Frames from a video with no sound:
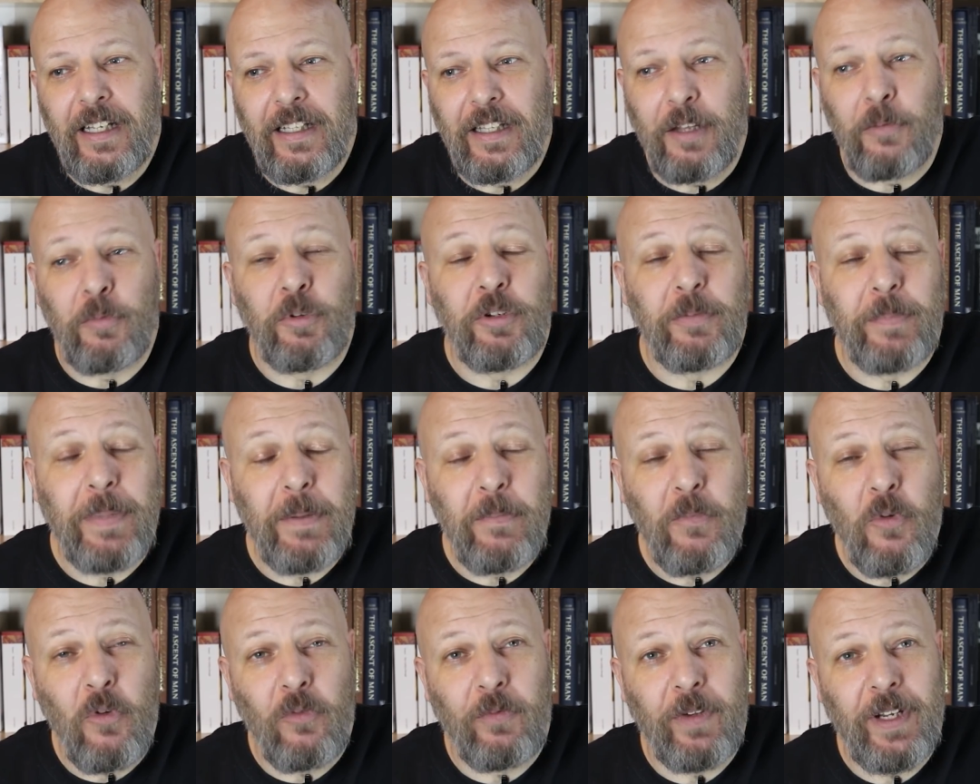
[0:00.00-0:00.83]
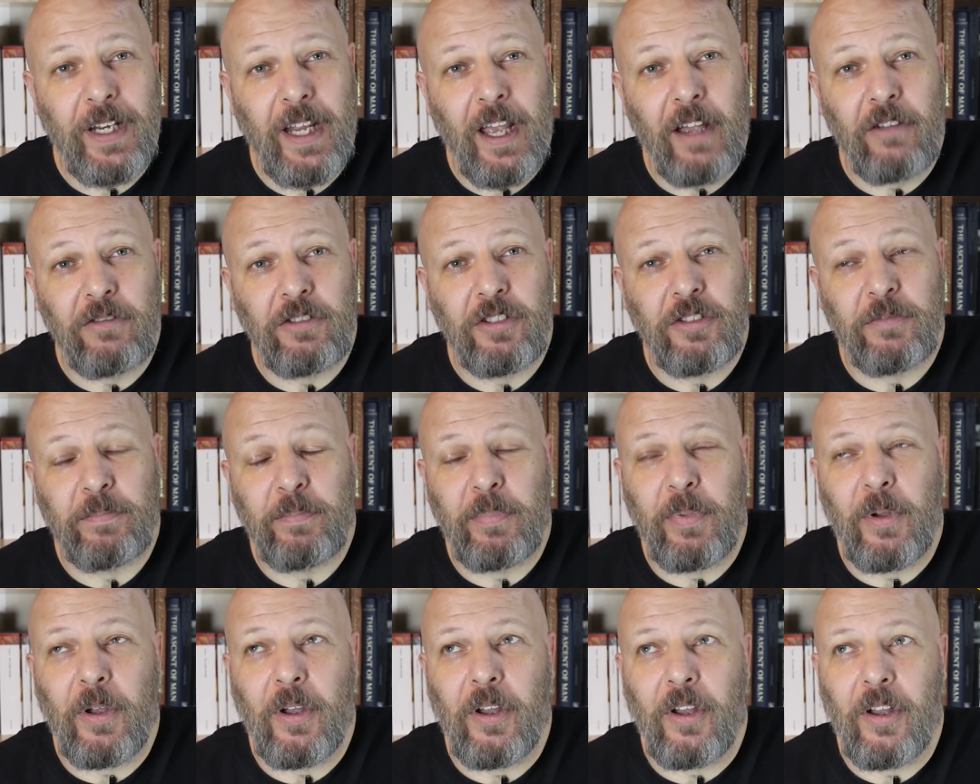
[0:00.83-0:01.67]
There would have been more videos,
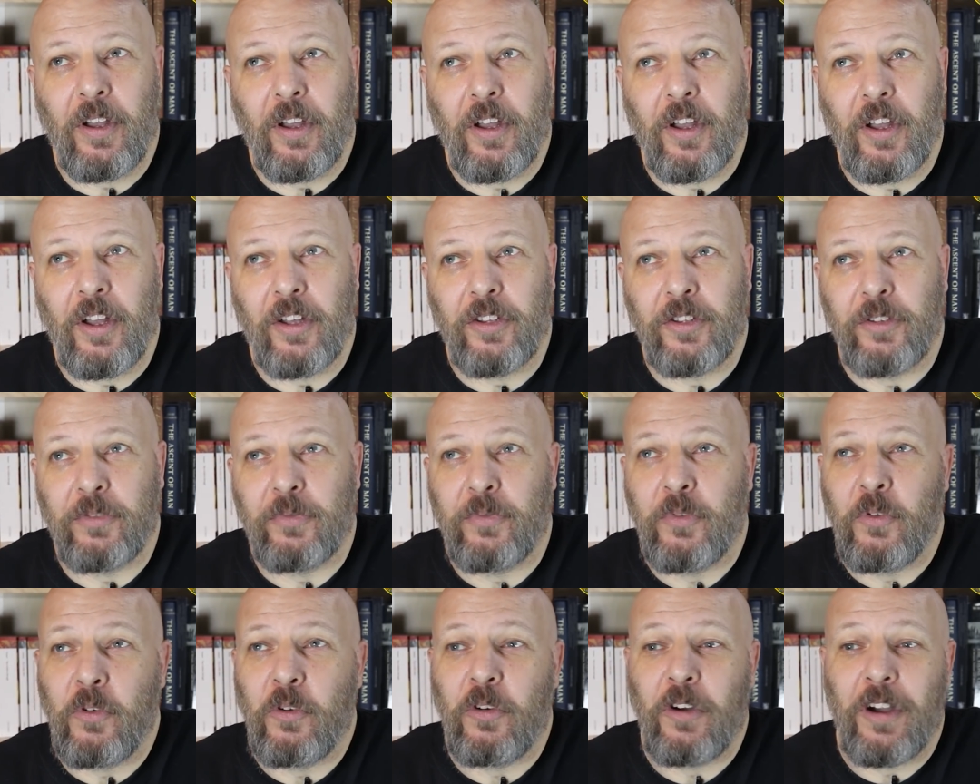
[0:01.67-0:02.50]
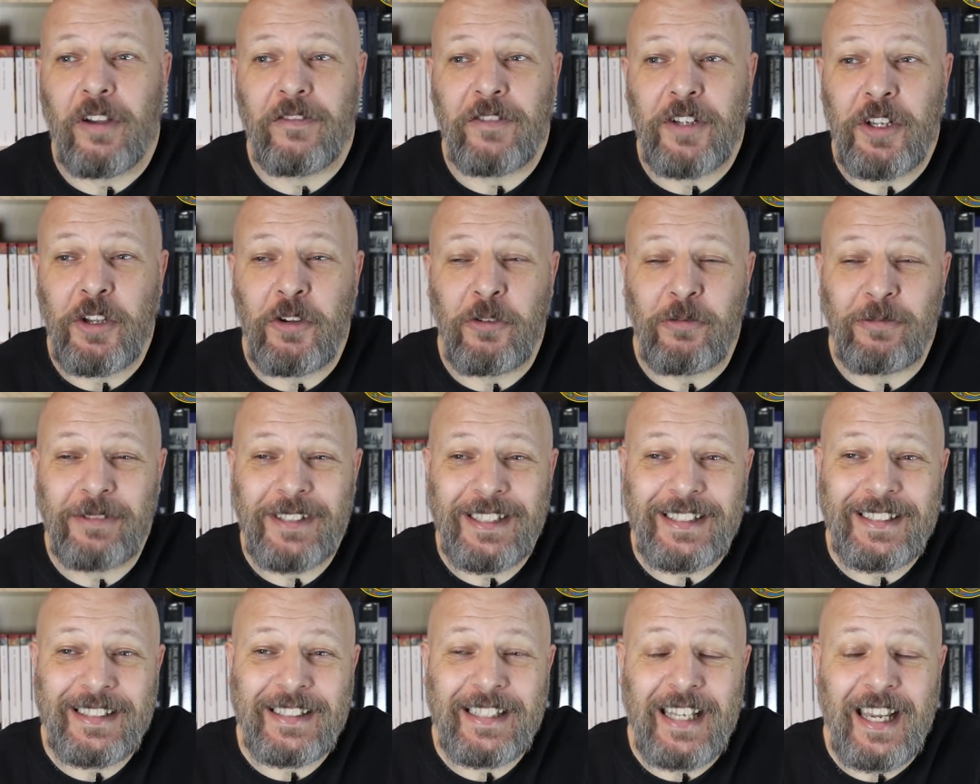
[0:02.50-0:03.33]
but uh, the four I
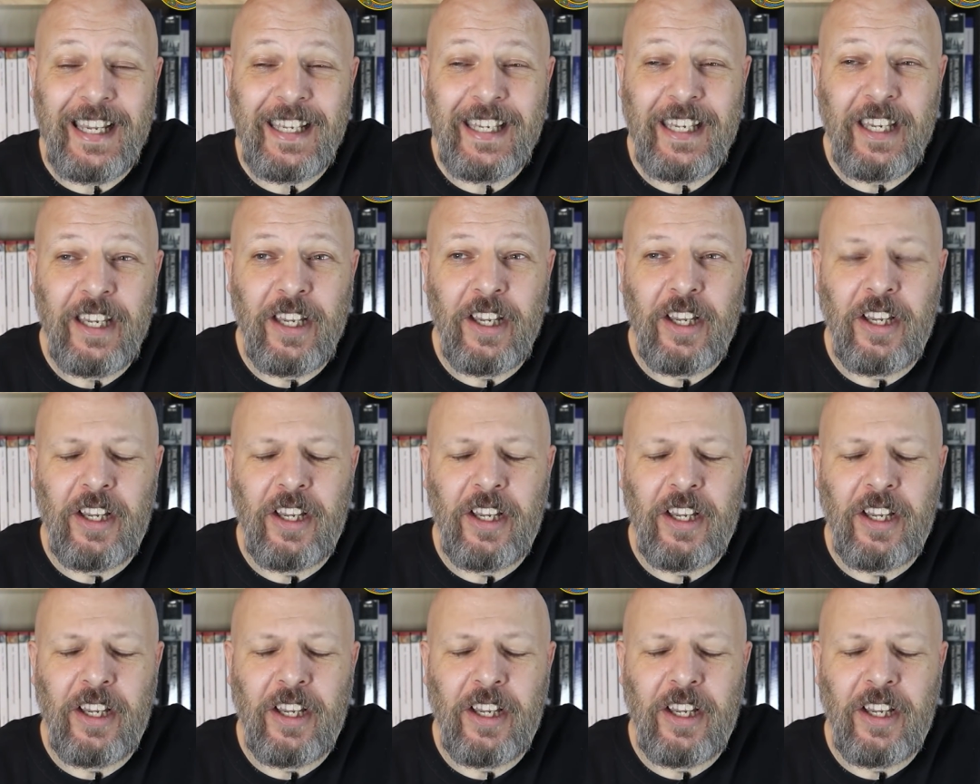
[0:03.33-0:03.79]
recorded today